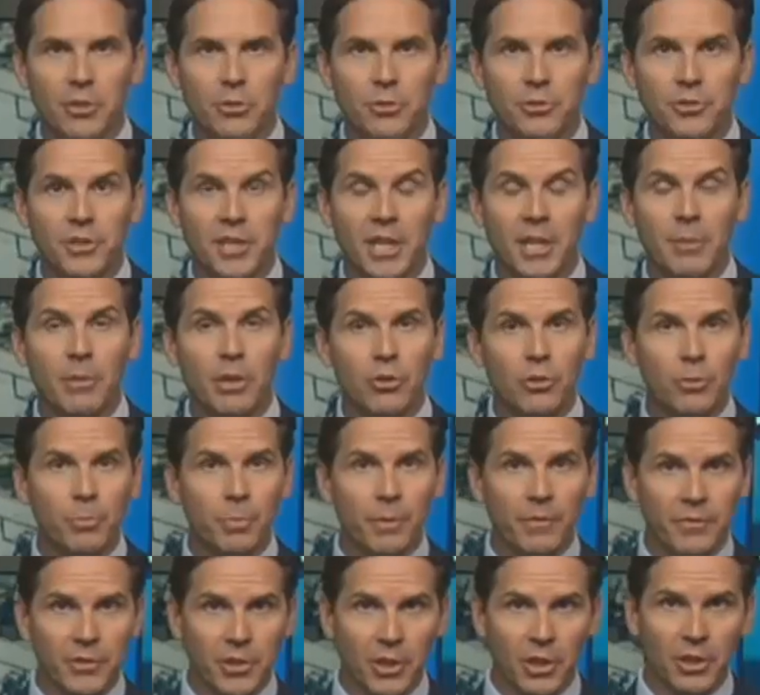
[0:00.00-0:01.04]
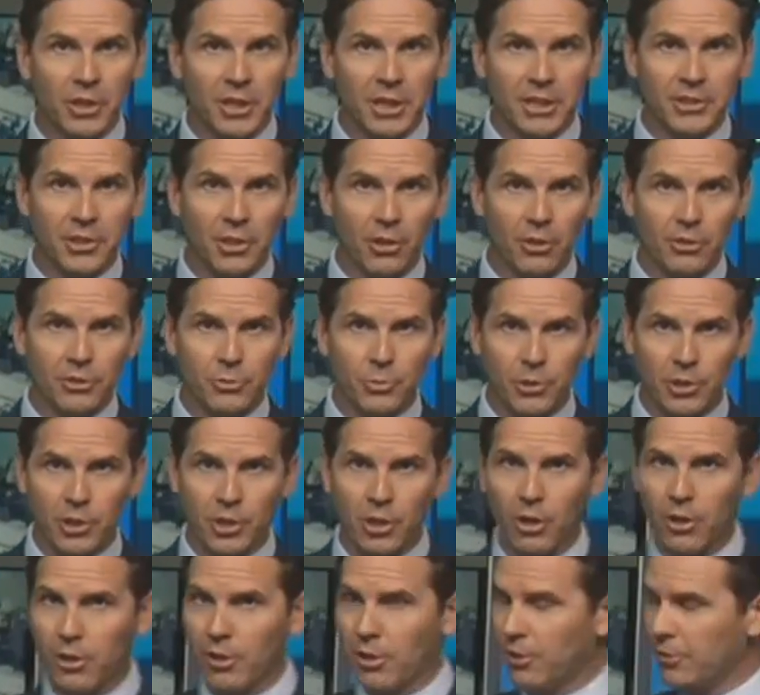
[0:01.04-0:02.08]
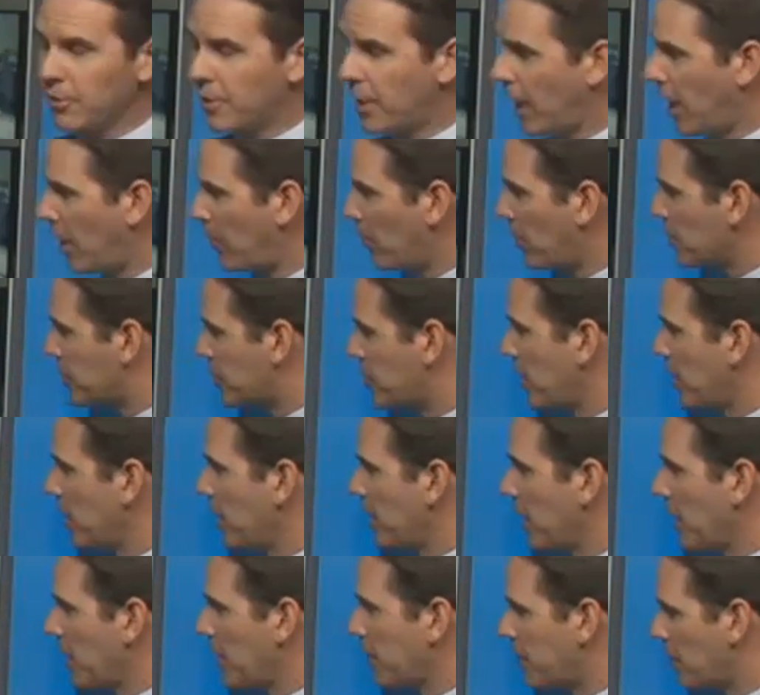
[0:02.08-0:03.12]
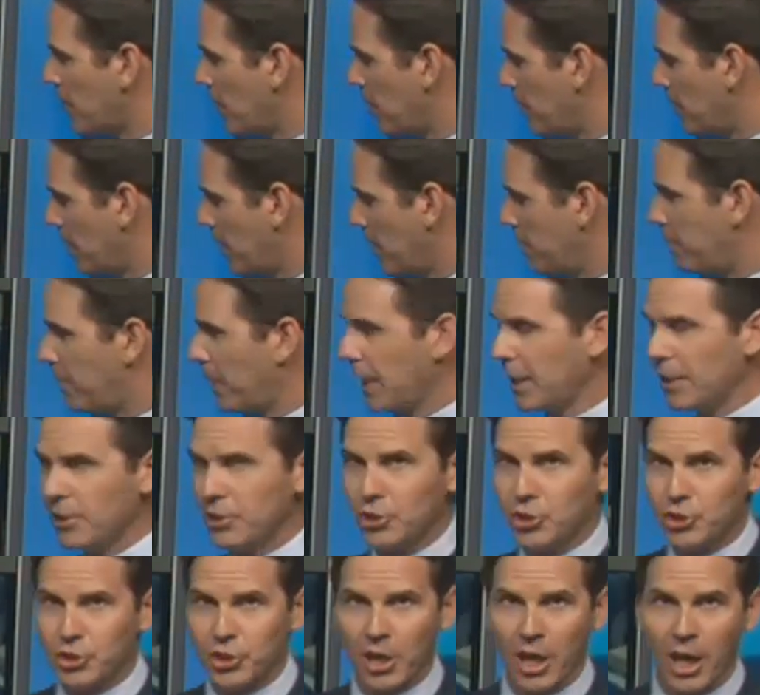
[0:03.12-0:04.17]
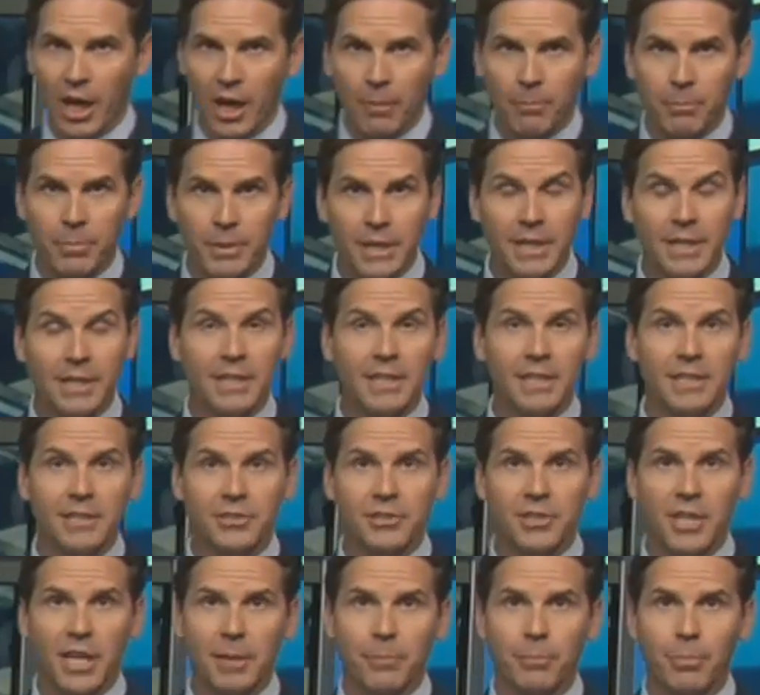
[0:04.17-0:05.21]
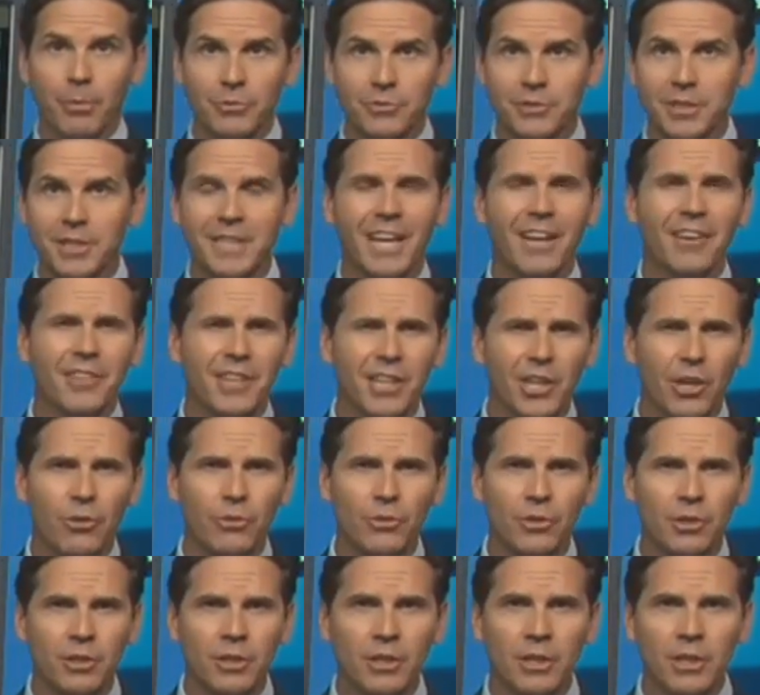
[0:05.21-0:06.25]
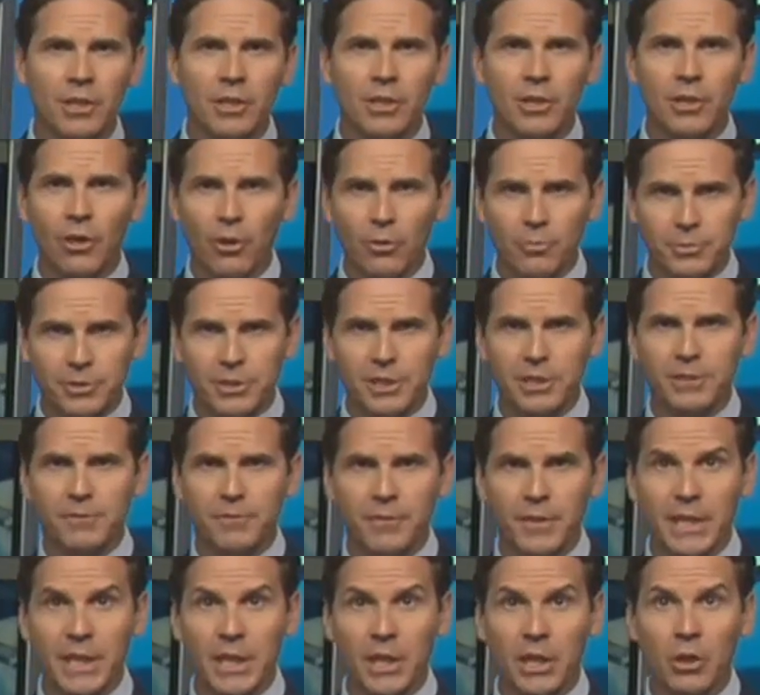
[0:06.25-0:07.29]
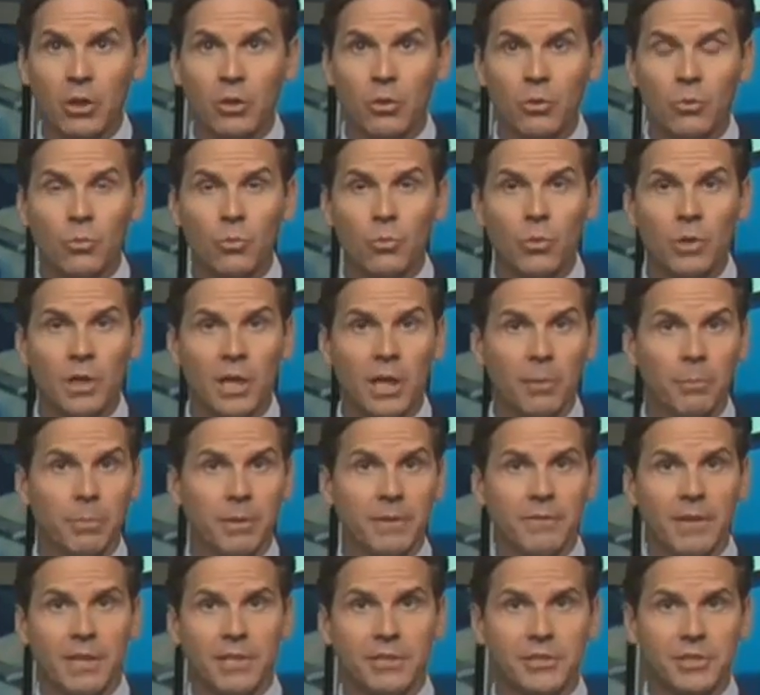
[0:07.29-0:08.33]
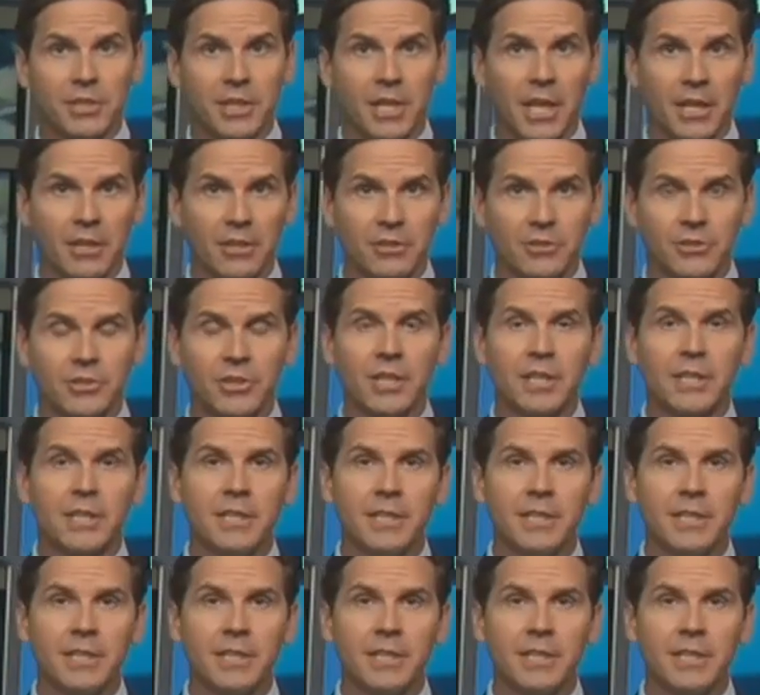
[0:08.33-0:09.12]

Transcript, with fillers: News team, a group of young adults were caught on camera stealing from a bait shop in East Naples. And now the owner hopes this video will help investigators.